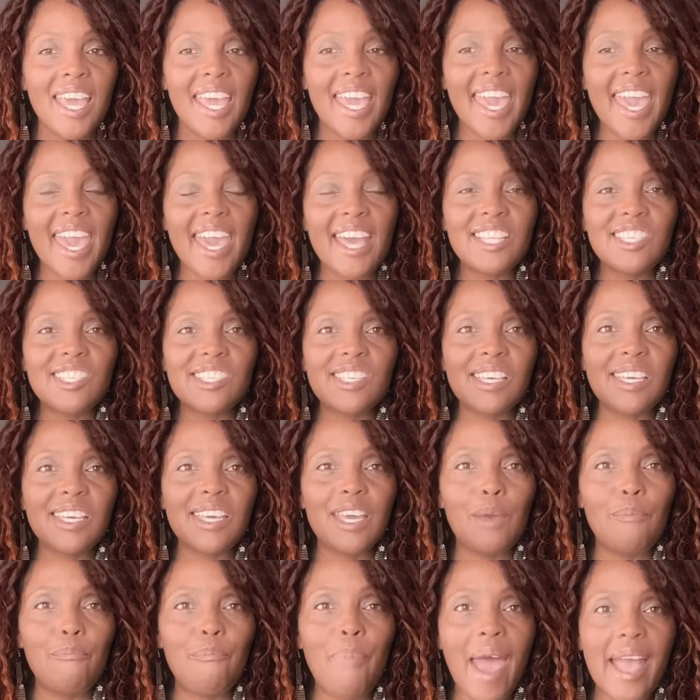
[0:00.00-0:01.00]
and to
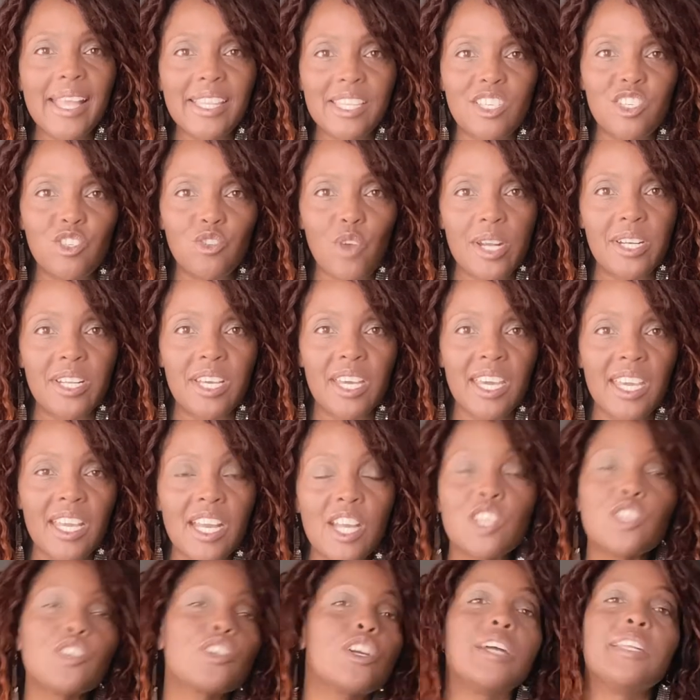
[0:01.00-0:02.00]
get back to straighter
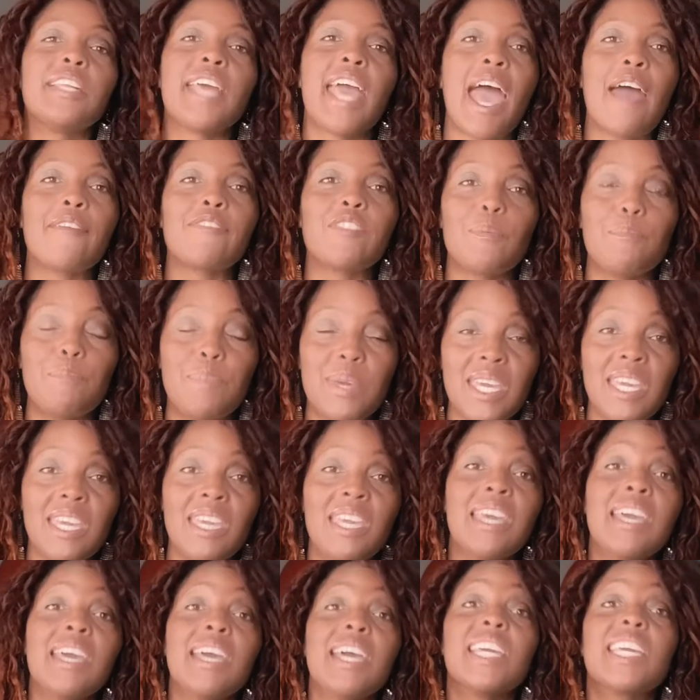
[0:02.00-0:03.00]
hair, you're going to have to
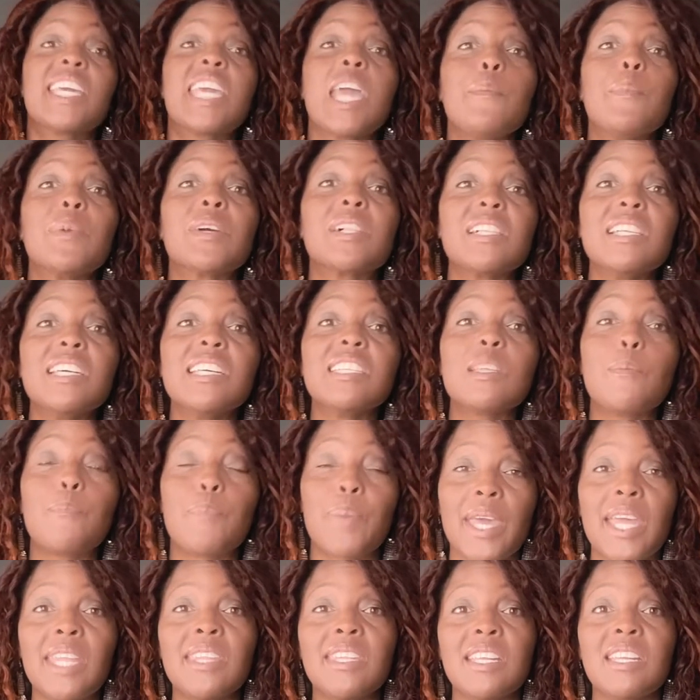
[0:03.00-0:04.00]
be chemically
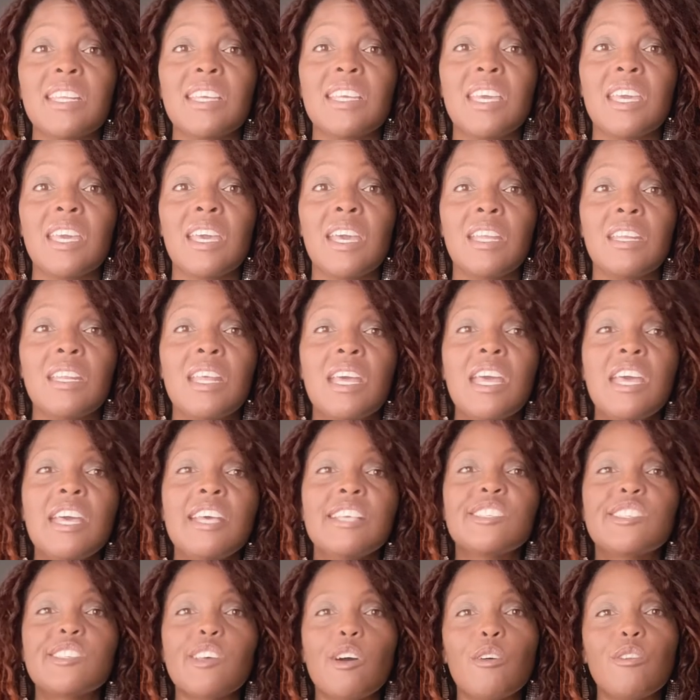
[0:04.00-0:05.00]
dependent again.
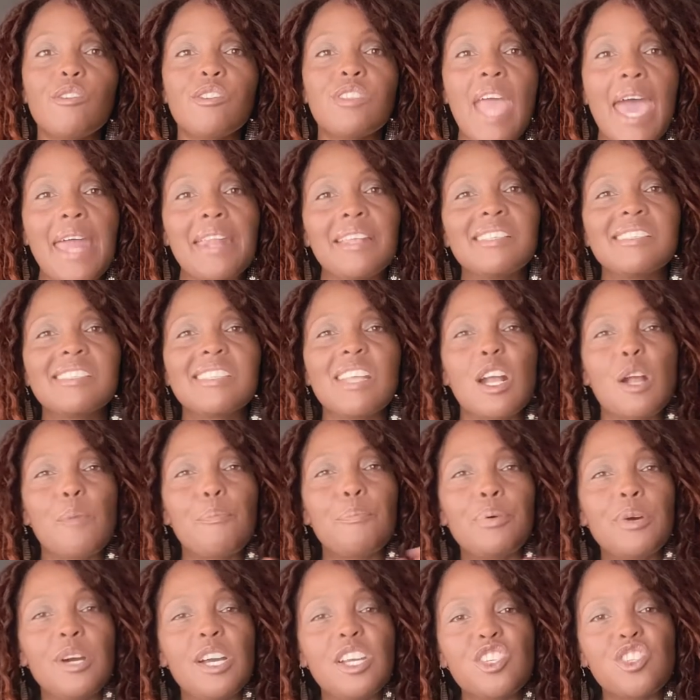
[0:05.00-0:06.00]
So that is their
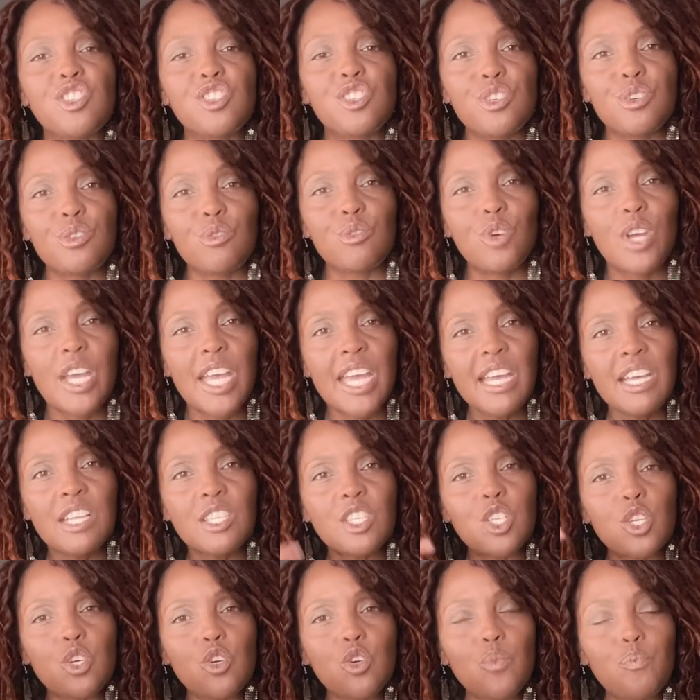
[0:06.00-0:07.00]
push to
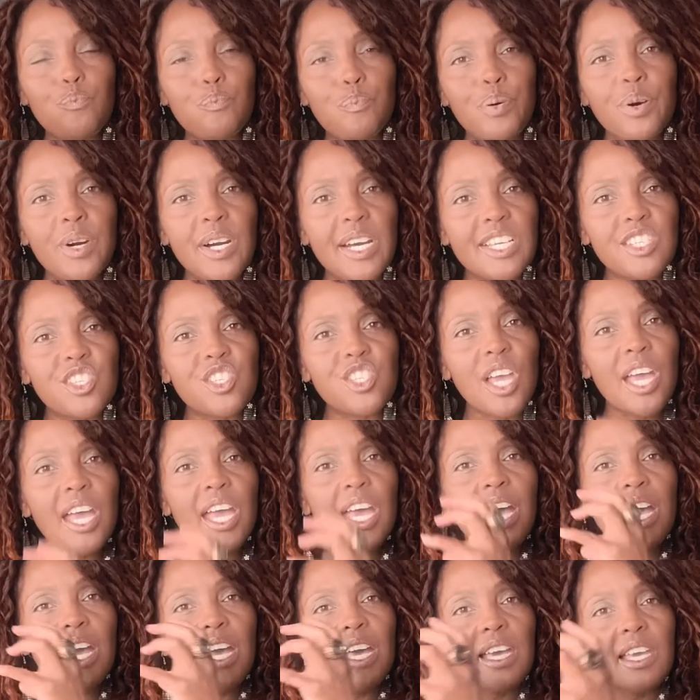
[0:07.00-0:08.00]
to push
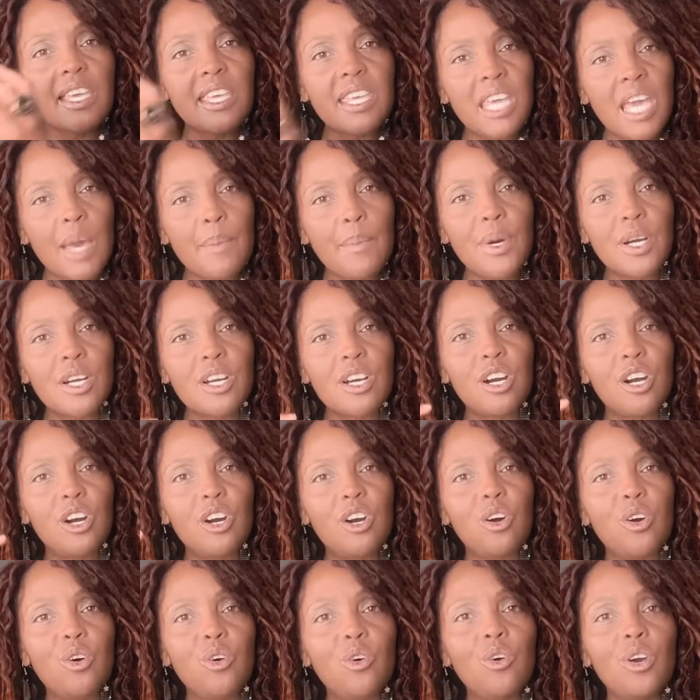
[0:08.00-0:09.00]

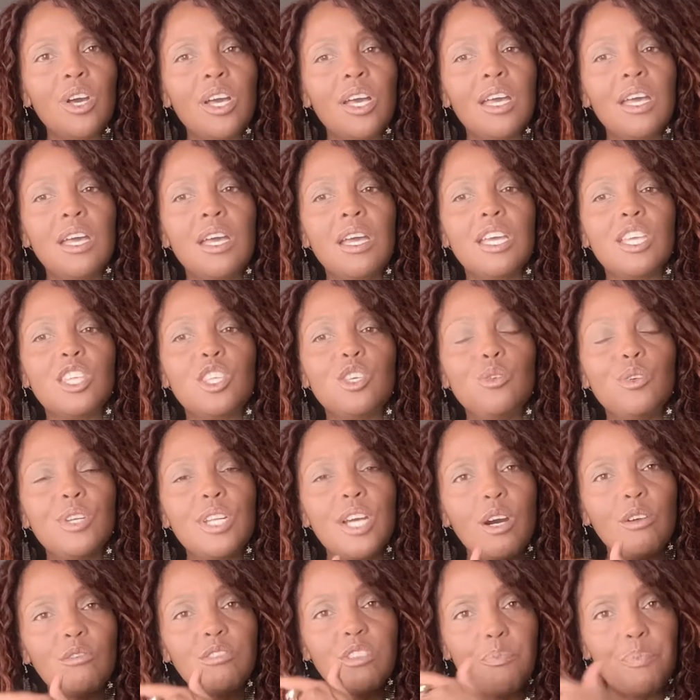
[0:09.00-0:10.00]
chemical, you
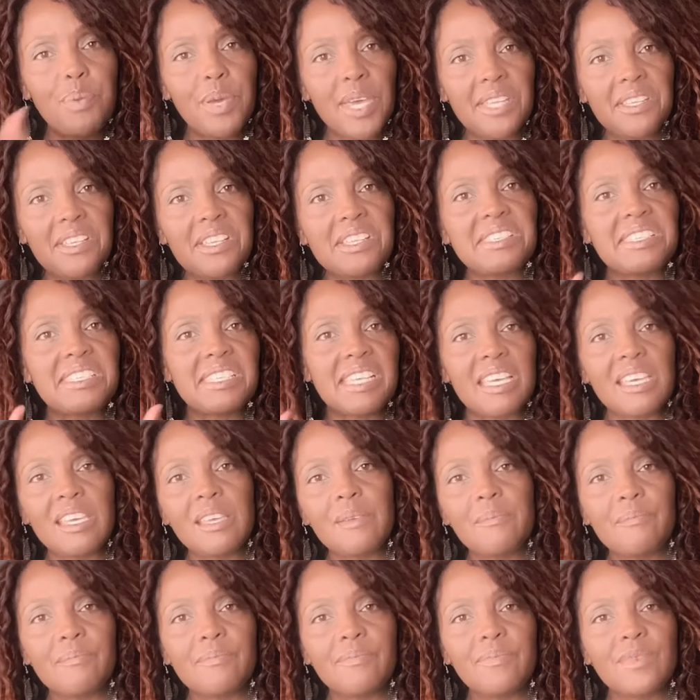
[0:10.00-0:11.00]
know,
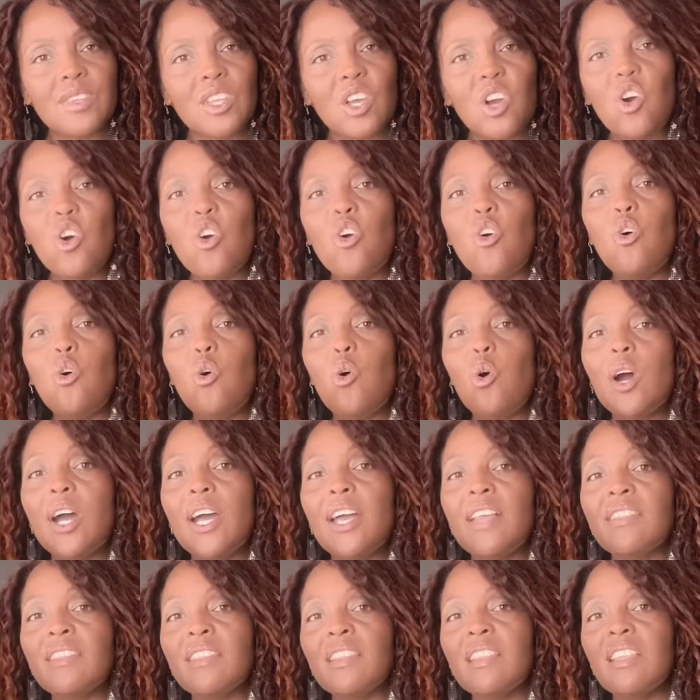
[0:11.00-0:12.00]
dependency
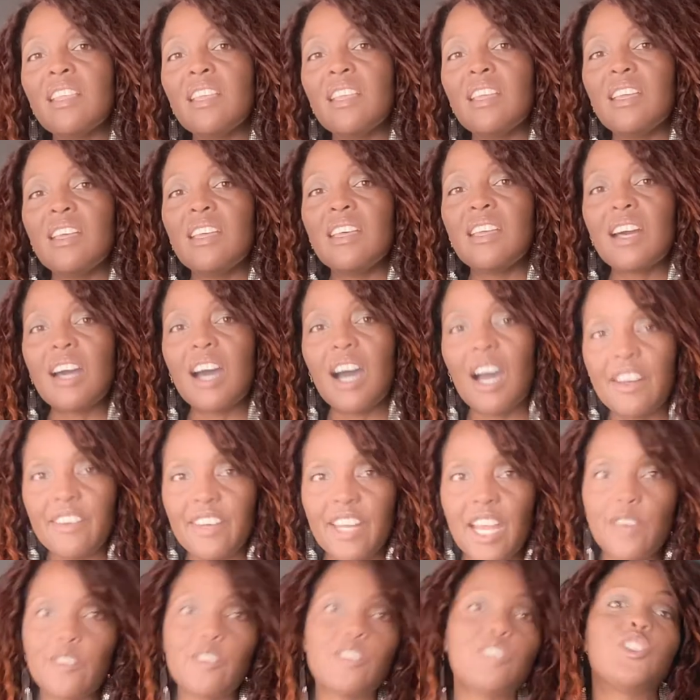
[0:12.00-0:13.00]
on
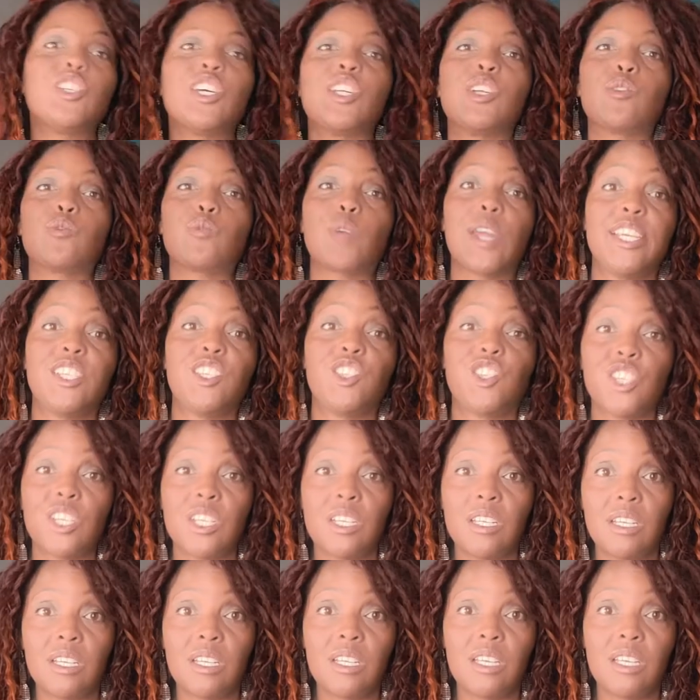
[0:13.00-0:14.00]
another generation.